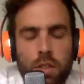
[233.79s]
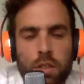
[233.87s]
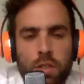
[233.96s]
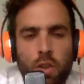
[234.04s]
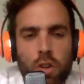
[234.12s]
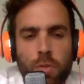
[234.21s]

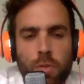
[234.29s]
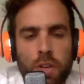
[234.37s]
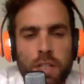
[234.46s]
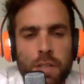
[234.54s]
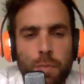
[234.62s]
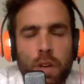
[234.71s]
So
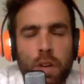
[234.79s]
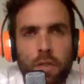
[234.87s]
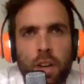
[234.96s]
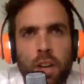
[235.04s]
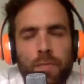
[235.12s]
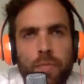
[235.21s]
Cronny's a bit of
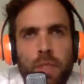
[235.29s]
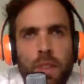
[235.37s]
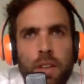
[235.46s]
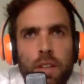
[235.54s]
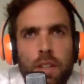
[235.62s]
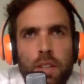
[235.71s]

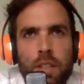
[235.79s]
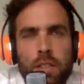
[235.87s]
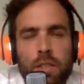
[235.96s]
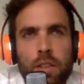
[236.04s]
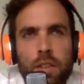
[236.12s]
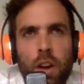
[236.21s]

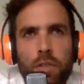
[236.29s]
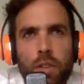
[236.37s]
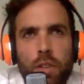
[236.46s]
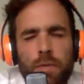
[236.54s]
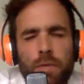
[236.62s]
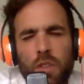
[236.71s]

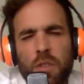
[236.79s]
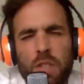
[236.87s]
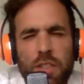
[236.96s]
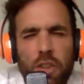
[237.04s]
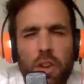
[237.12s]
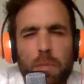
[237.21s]
I'd use the
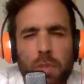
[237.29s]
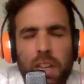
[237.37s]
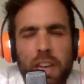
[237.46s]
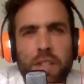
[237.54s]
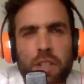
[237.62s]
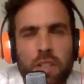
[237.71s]
term
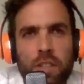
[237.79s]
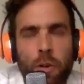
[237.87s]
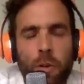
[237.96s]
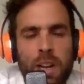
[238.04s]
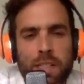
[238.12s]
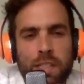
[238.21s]
legend
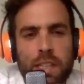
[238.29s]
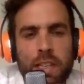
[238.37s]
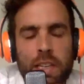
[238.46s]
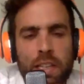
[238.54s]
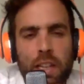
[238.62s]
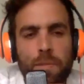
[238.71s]
around
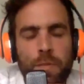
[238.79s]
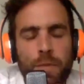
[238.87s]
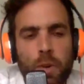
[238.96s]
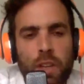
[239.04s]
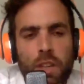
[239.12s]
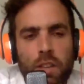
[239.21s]
Sydney club
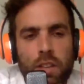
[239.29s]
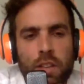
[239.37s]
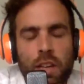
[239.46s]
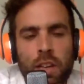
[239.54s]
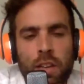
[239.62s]
footy, and